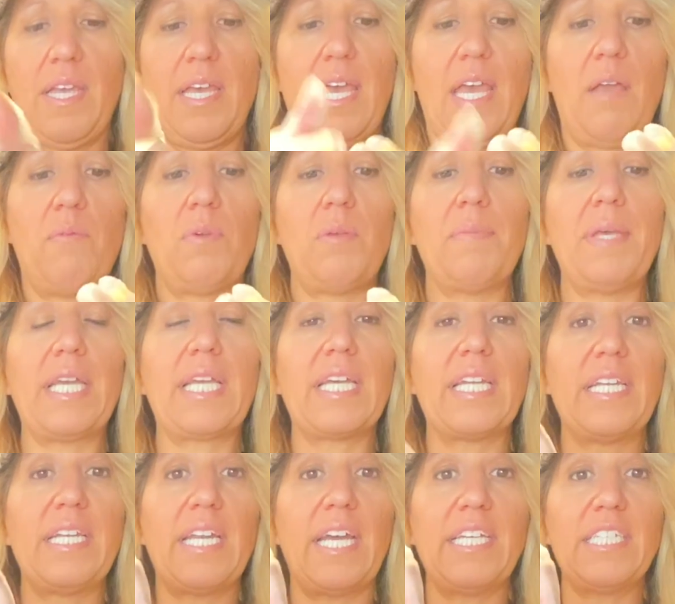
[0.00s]
And we make it
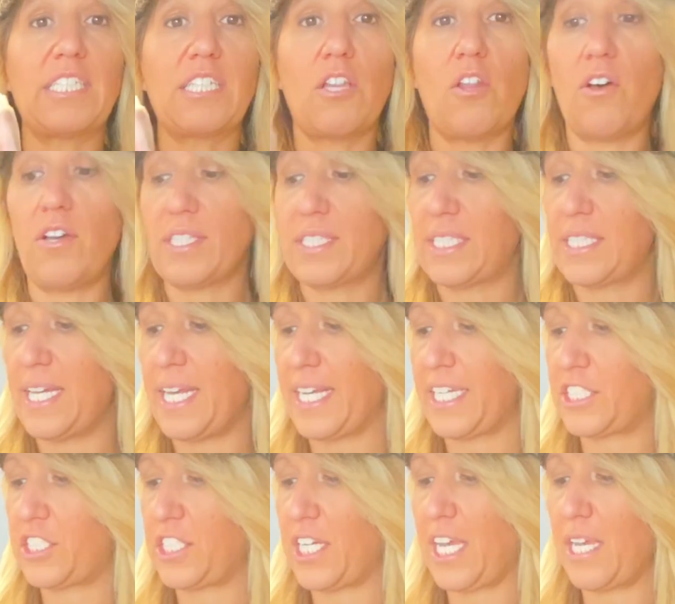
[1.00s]
a nice long
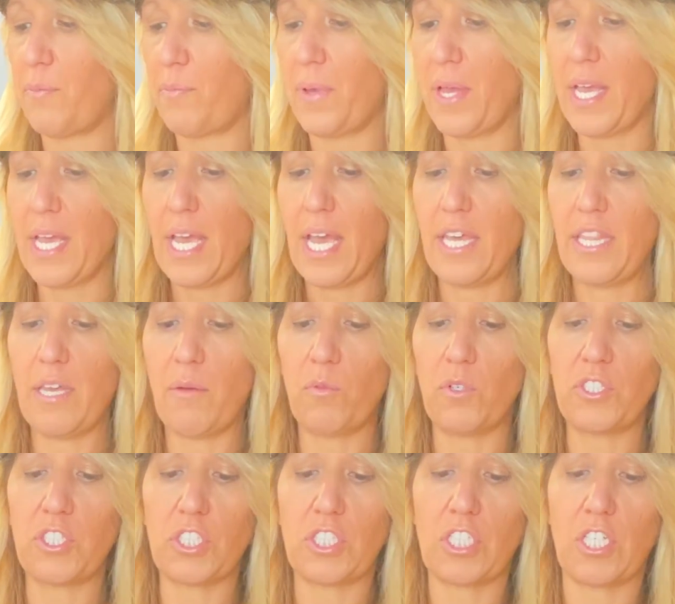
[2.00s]
snake shape. And then
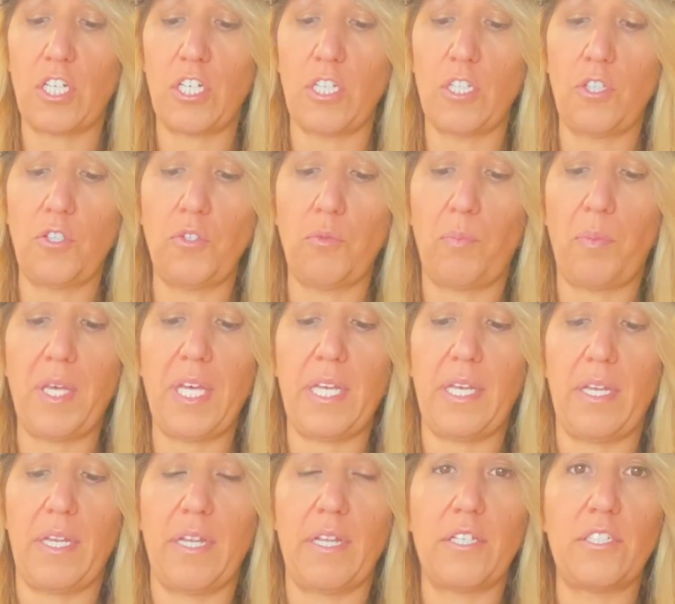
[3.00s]
we're just gonna loop
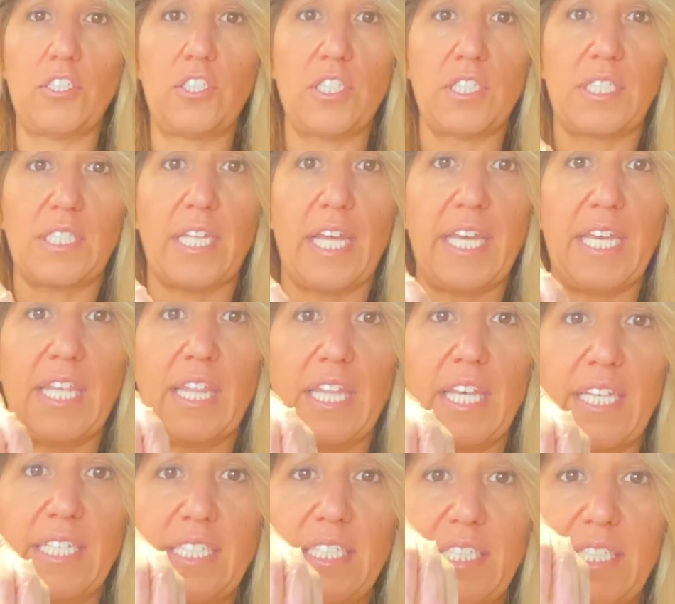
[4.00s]
it just like
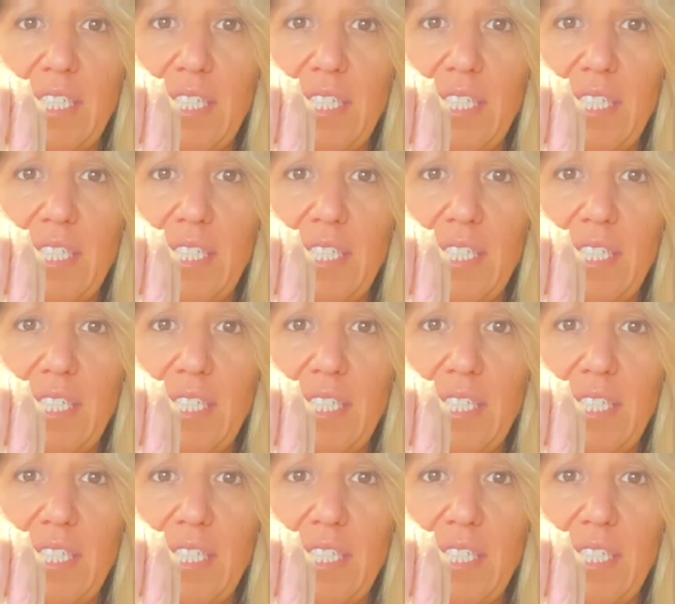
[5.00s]
this.